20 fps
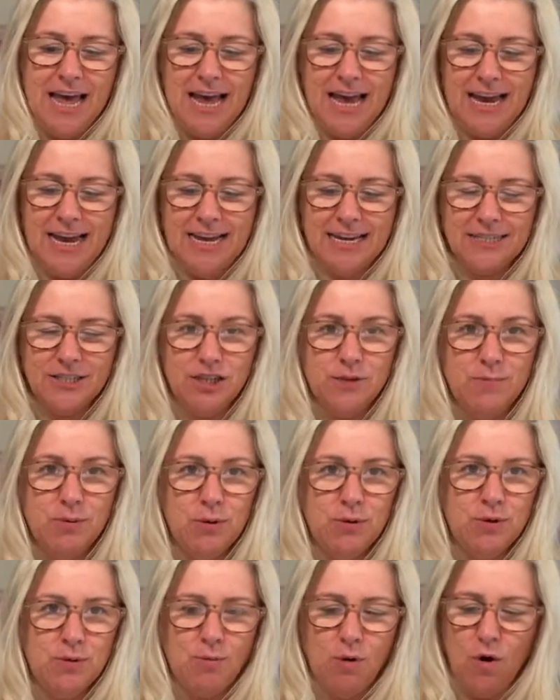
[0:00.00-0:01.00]
As you
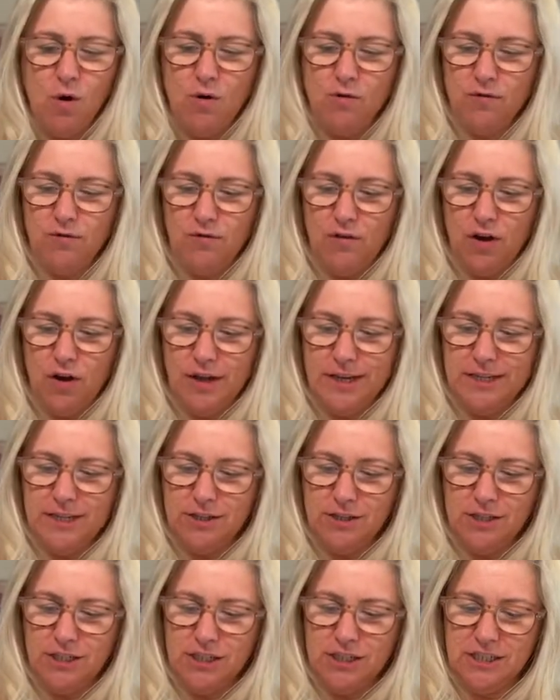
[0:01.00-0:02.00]
pull them off, I
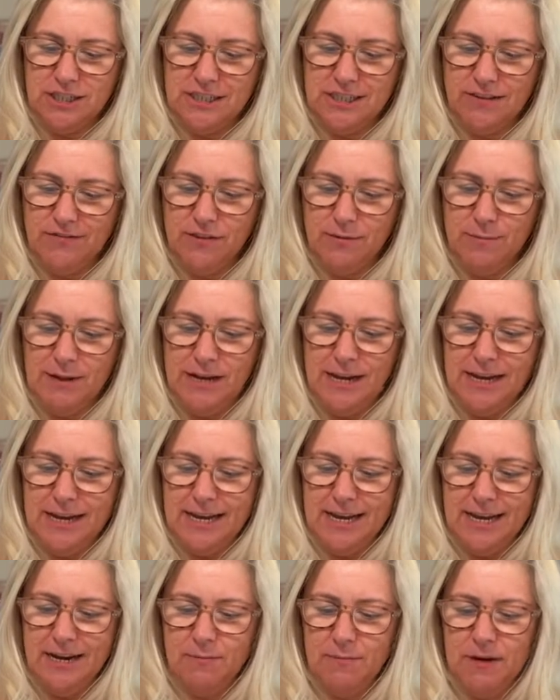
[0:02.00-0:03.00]
usually just give them a
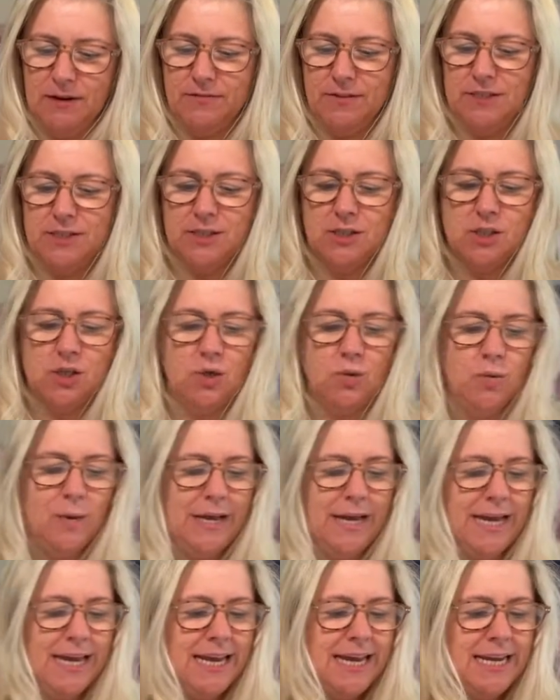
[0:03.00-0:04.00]
little bit of a
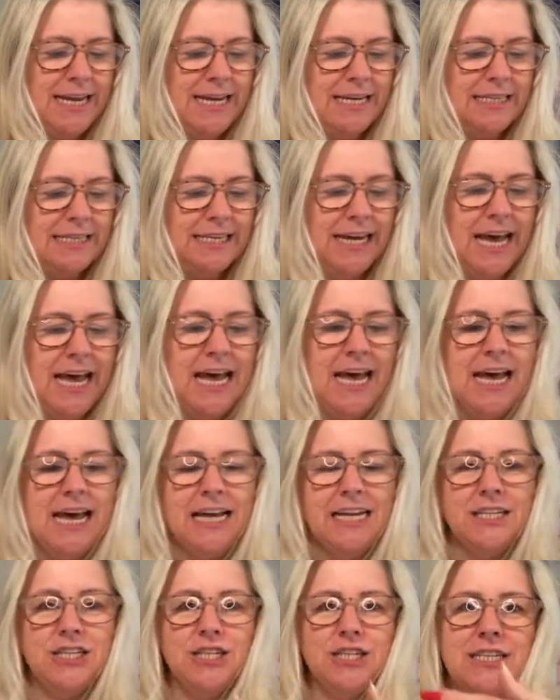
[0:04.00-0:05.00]
squeeze. And
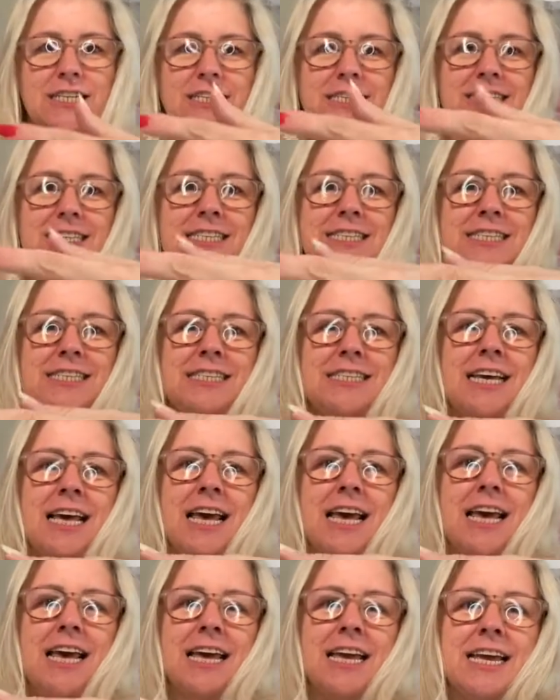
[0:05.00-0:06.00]
as you can
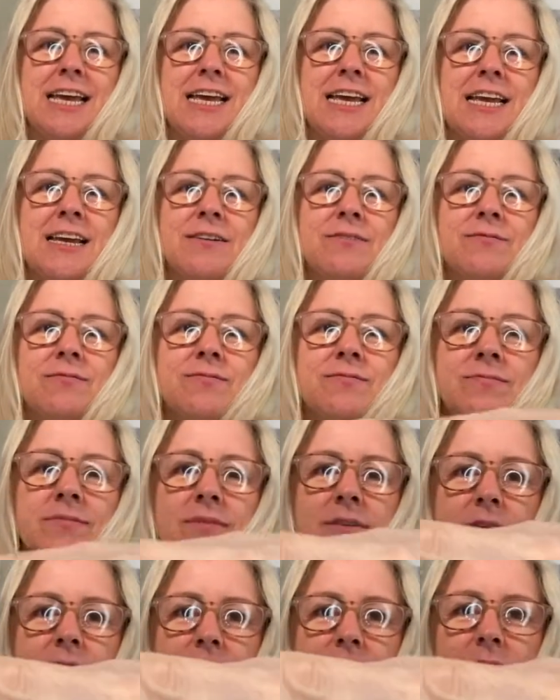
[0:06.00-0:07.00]
see,
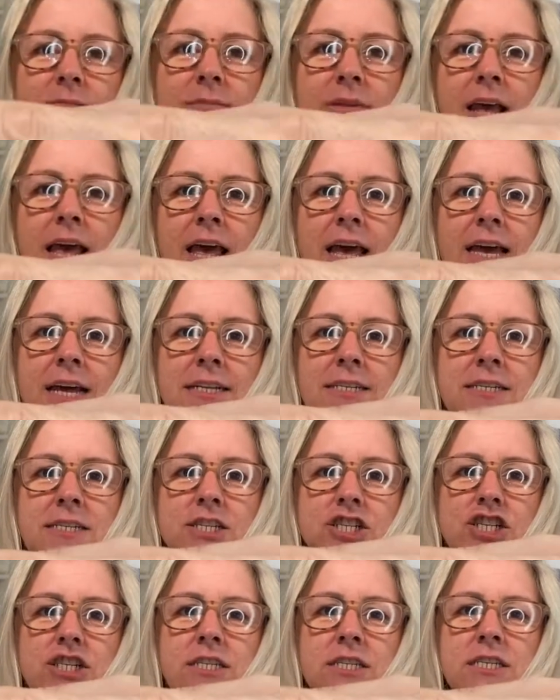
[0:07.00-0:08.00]
it's
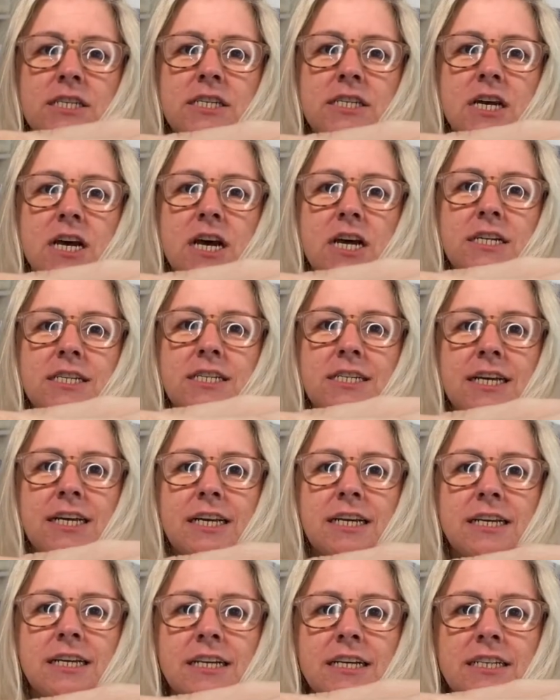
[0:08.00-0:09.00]
just
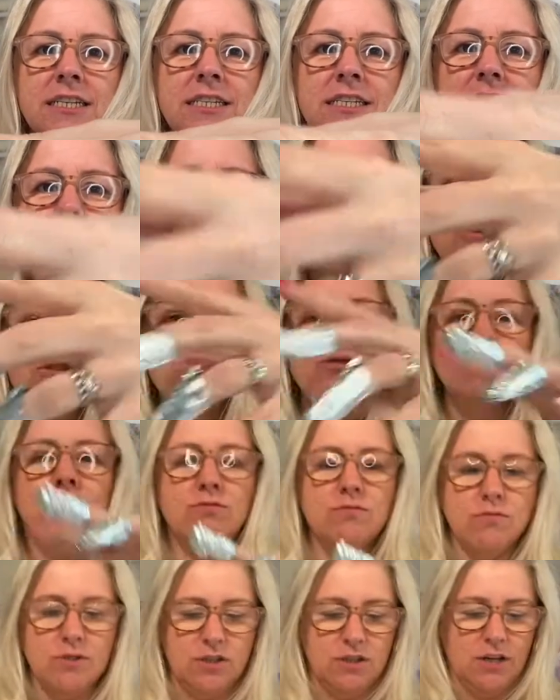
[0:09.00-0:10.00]
starting
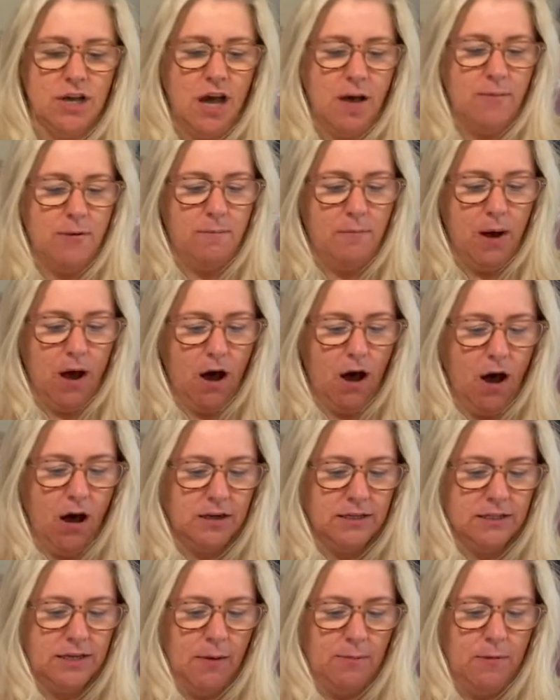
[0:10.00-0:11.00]
to come
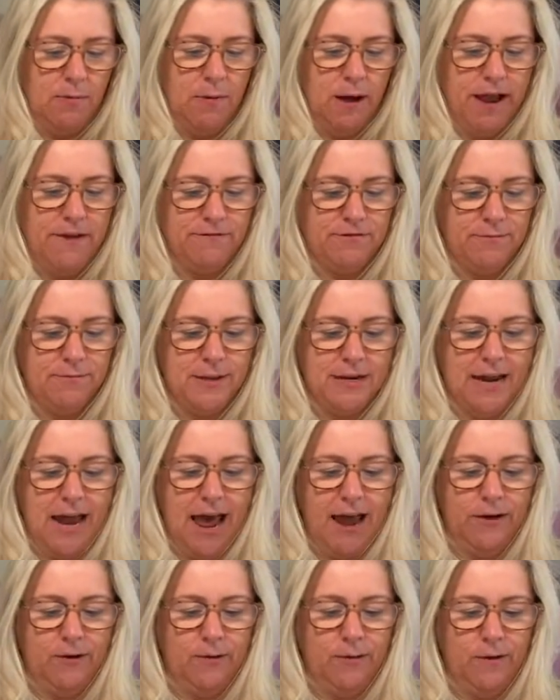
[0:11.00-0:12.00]
apart, come away from the
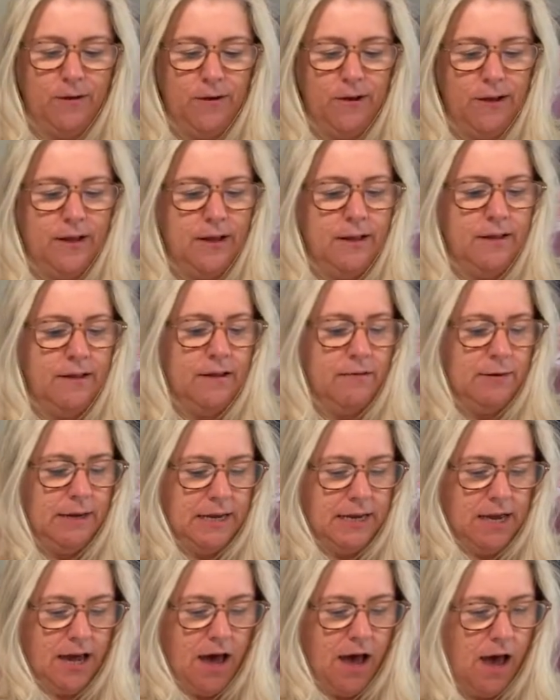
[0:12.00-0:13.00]
nail. There we
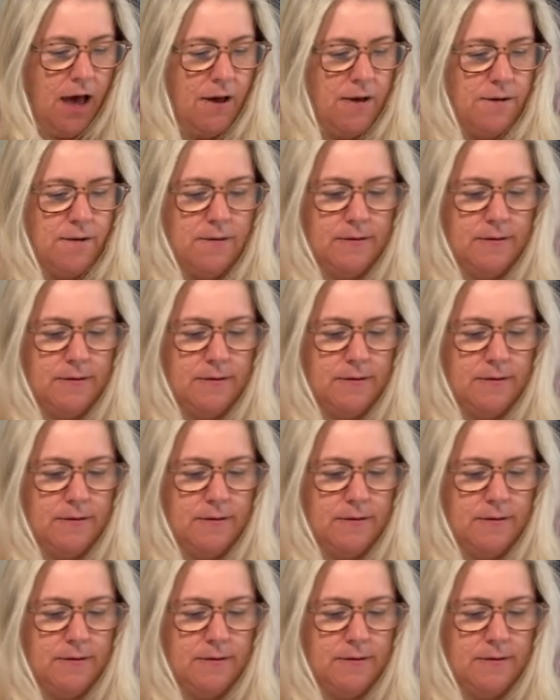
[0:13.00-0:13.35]
go.